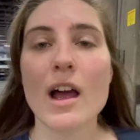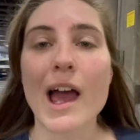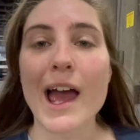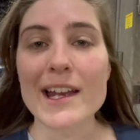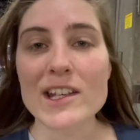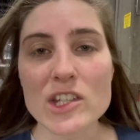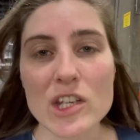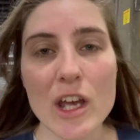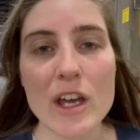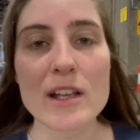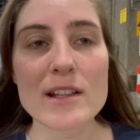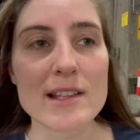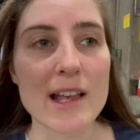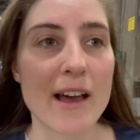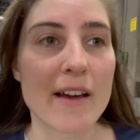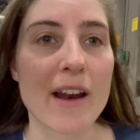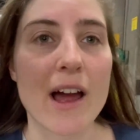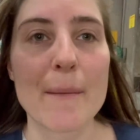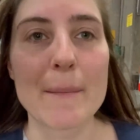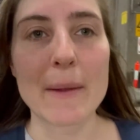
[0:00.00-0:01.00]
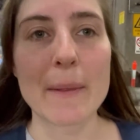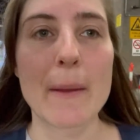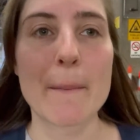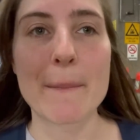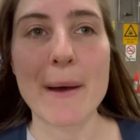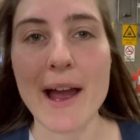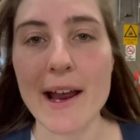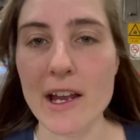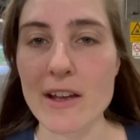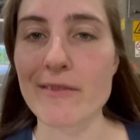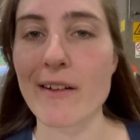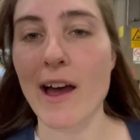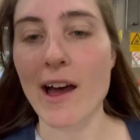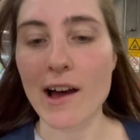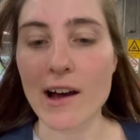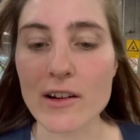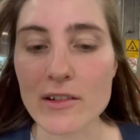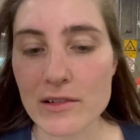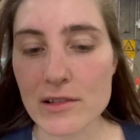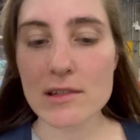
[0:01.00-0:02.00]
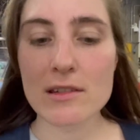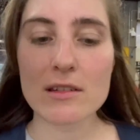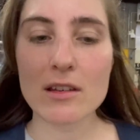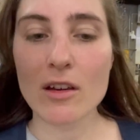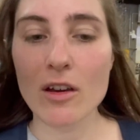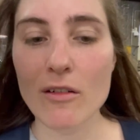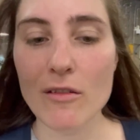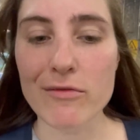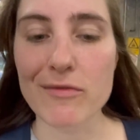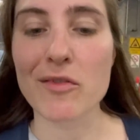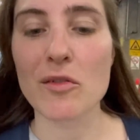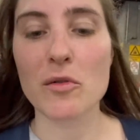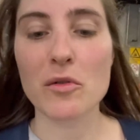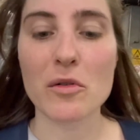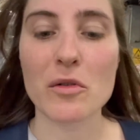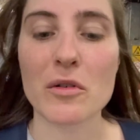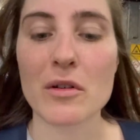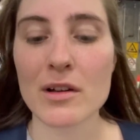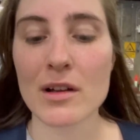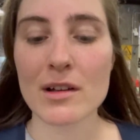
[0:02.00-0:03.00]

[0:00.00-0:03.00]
It turns out I'm in the back of house for